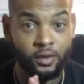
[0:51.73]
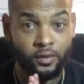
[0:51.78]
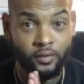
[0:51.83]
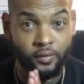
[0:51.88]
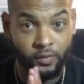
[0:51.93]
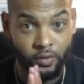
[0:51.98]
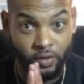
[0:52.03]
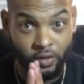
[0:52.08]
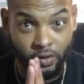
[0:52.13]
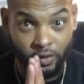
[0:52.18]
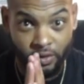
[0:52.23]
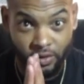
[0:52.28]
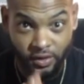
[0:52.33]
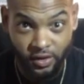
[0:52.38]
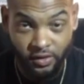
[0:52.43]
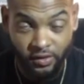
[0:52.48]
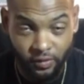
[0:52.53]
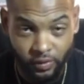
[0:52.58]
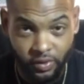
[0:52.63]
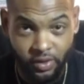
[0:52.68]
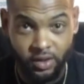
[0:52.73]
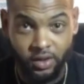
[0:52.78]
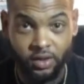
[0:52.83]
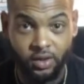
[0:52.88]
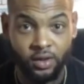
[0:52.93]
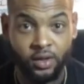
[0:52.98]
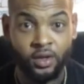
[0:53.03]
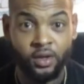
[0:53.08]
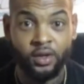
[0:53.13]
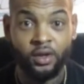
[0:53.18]
for this week.
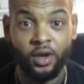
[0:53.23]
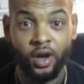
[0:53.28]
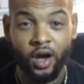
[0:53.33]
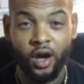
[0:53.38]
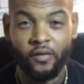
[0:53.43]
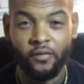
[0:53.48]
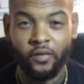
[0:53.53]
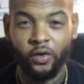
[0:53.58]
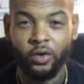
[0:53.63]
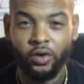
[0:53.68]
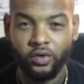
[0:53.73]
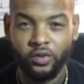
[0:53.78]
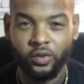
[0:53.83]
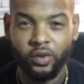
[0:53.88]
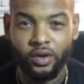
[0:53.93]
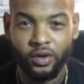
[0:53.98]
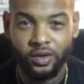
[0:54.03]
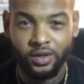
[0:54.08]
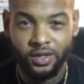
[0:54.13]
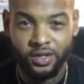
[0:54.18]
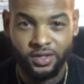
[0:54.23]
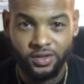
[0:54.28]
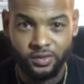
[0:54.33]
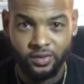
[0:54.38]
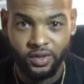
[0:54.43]
Our focus word this